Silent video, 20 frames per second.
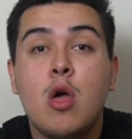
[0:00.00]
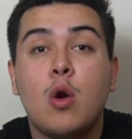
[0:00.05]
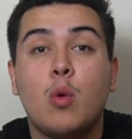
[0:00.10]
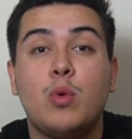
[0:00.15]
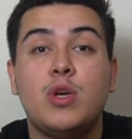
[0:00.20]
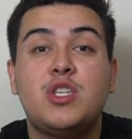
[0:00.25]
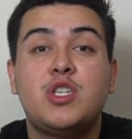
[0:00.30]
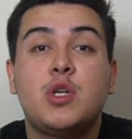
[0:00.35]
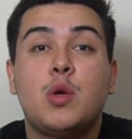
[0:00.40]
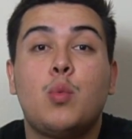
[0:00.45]

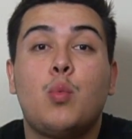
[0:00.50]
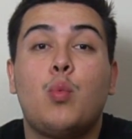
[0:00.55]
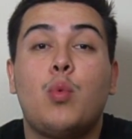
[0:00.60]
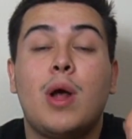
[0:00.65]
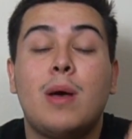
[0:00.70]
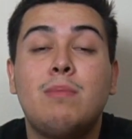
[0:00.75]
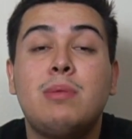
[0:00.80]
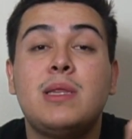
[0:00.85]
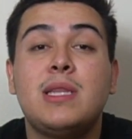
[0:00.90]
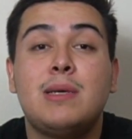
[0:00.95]
We should
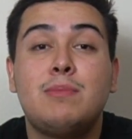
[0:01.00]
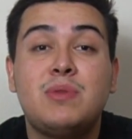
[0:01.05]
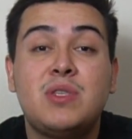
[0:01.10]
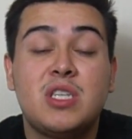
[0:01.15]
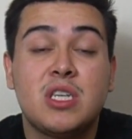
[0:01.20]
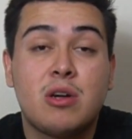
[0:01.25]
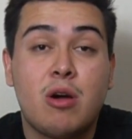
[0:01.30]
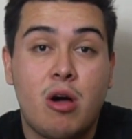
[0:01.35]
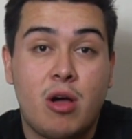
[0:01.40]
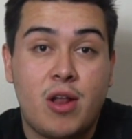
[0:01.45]
rub
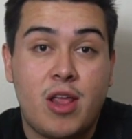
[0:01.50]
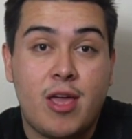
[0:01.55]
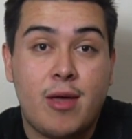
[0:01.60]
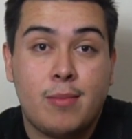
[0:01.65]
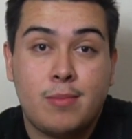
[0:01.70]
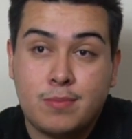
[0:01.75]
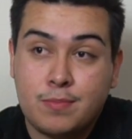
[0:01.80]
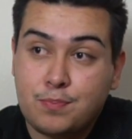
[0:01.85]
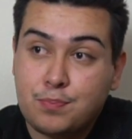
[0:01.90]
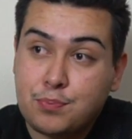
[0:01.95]
lipstick on
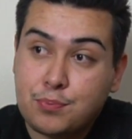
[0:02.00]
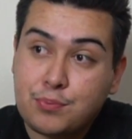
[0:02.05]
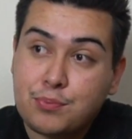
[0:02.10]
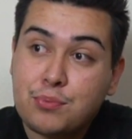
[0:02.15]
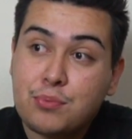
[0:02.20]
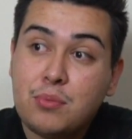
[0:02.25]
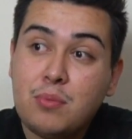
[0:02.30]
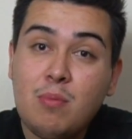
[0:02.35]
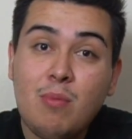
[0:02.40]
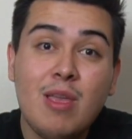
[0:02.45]
it
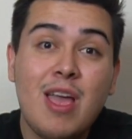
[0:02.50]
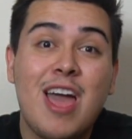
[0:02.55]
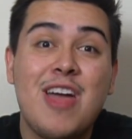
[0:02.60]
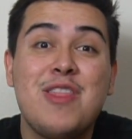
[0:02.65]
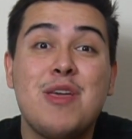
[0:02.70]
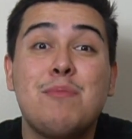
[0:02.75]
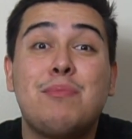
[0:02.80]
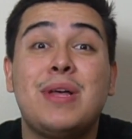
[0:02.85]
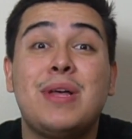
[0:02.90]
and then